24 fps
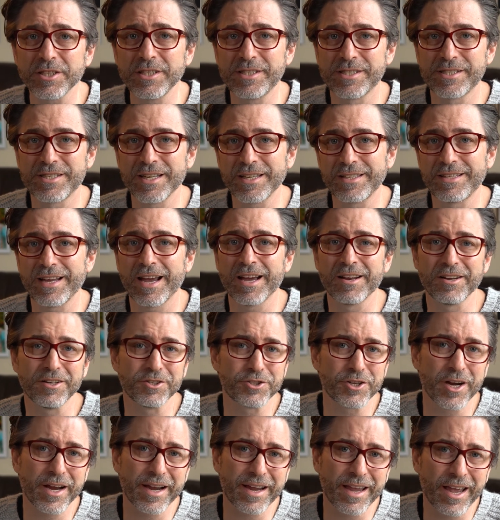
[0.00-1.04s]
sit down and
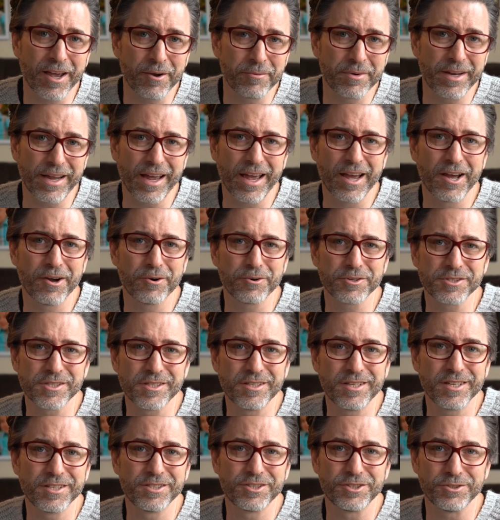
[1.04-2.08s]
track how many hours
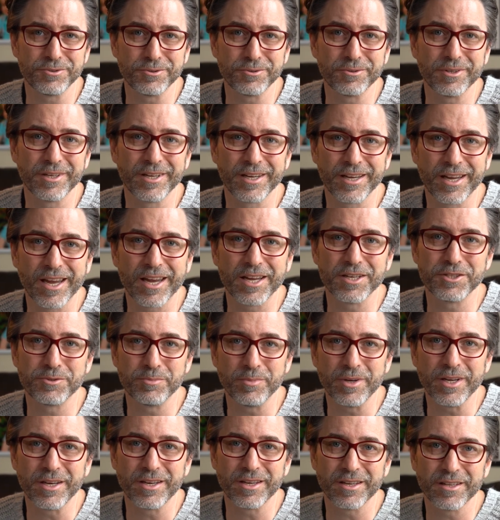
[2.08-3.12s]
did you engage
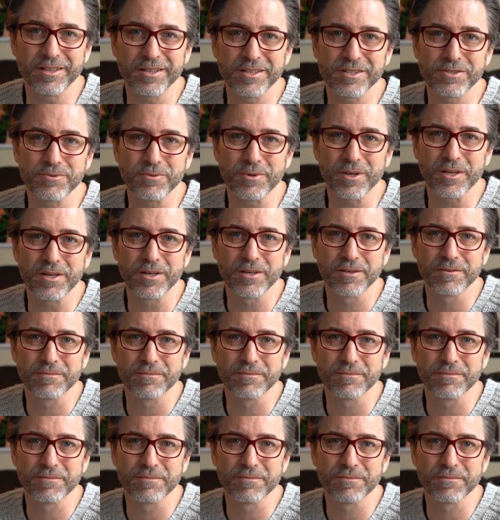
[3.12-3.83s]
media this week,